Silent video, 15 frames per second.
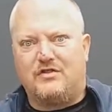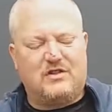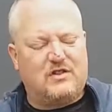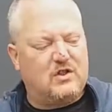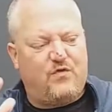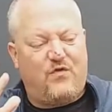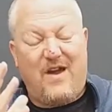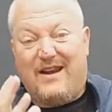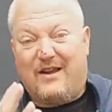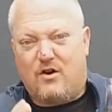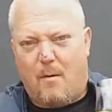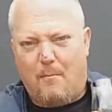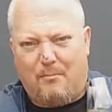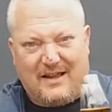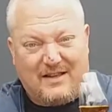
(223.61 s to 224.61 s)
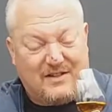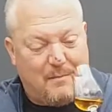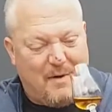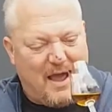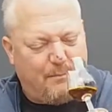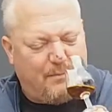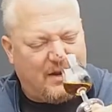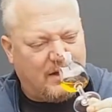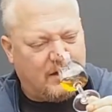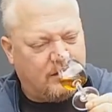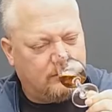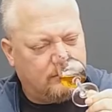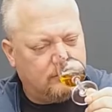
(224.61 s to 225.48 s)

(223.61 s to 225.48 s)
This is very complex in my opinion.